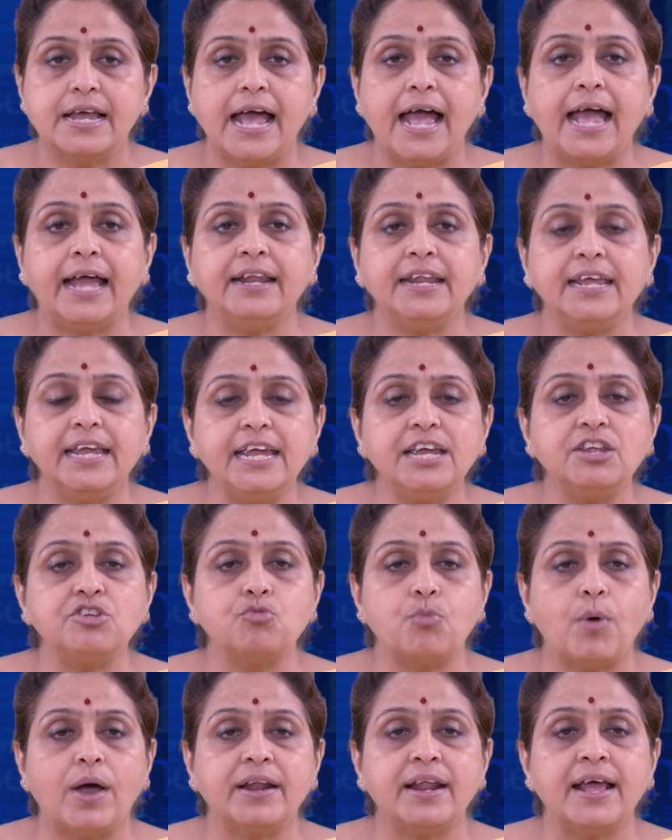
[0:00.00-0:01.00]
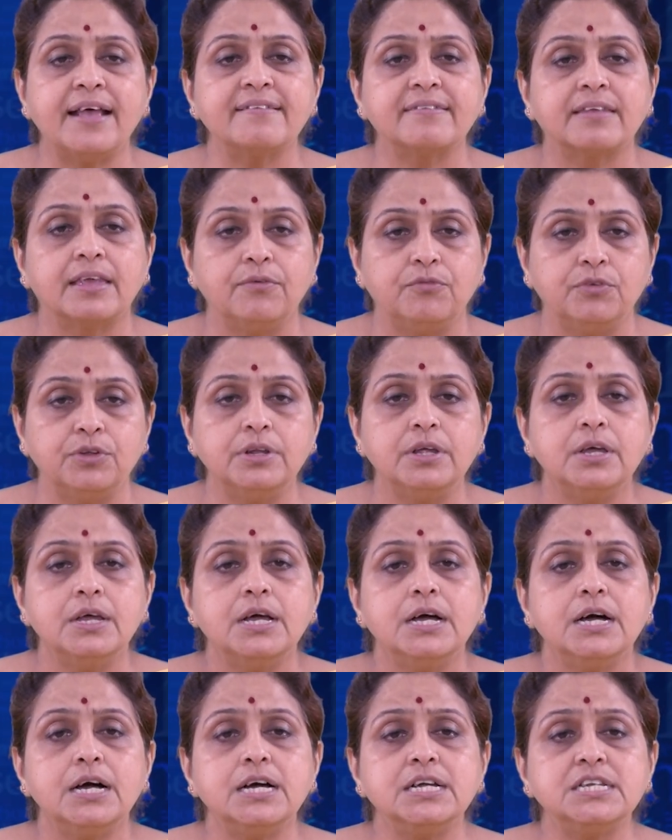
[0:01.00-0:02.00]
and each one has given
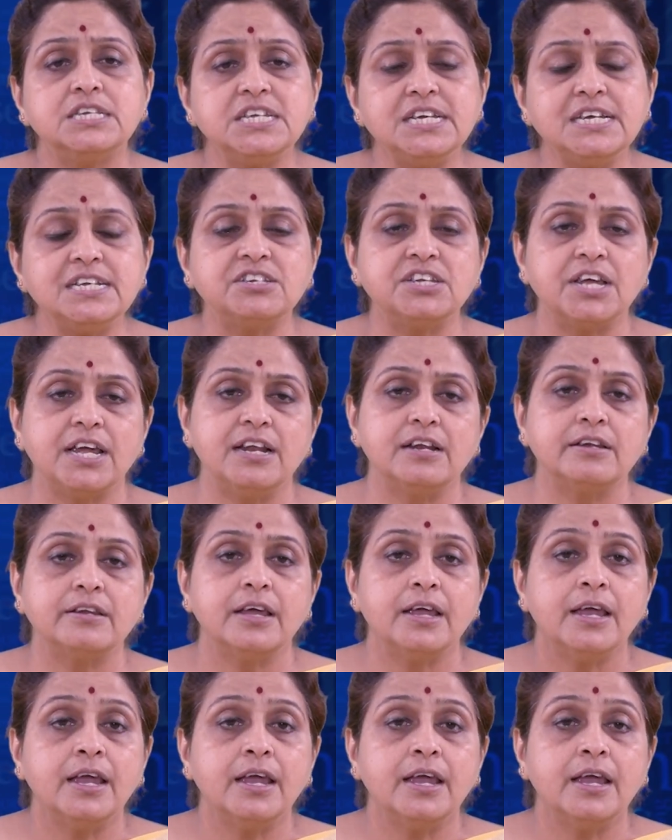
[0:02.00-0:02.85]
a detailed